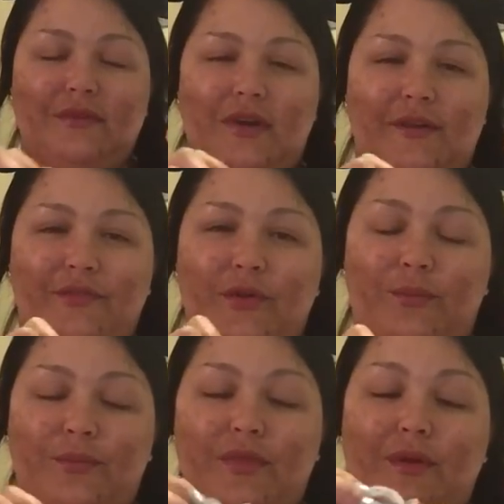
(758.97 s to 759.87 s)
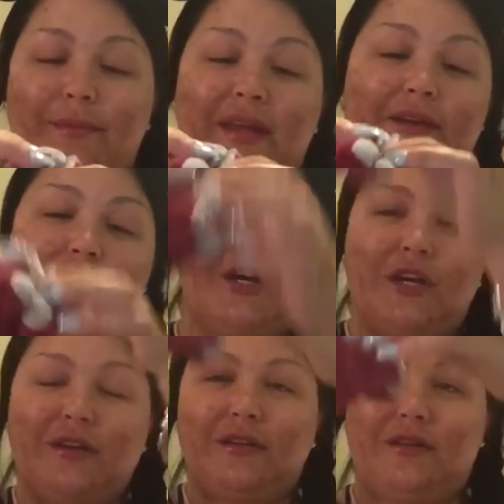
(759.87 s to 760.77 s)
off the
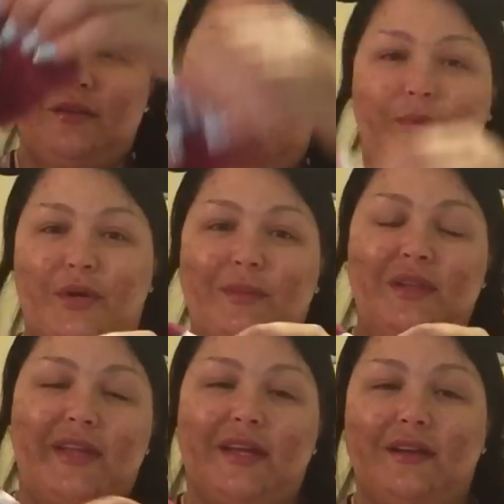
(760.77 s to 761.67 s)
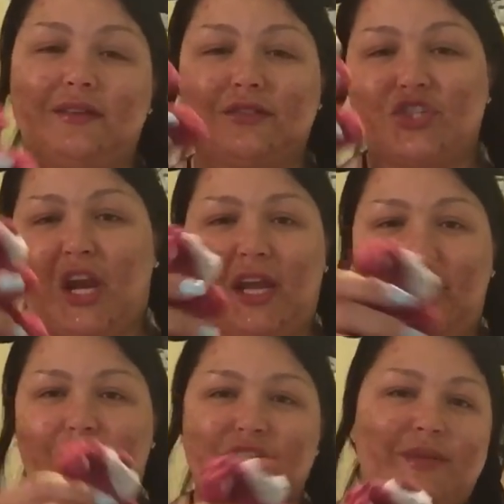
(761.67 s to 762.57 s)
mirror, put him on like a
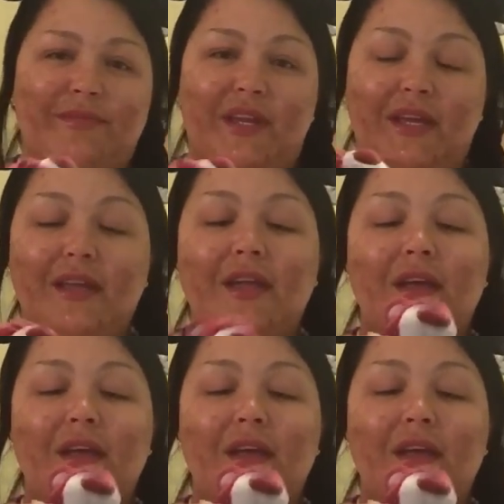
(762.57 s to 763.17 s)
chain or something,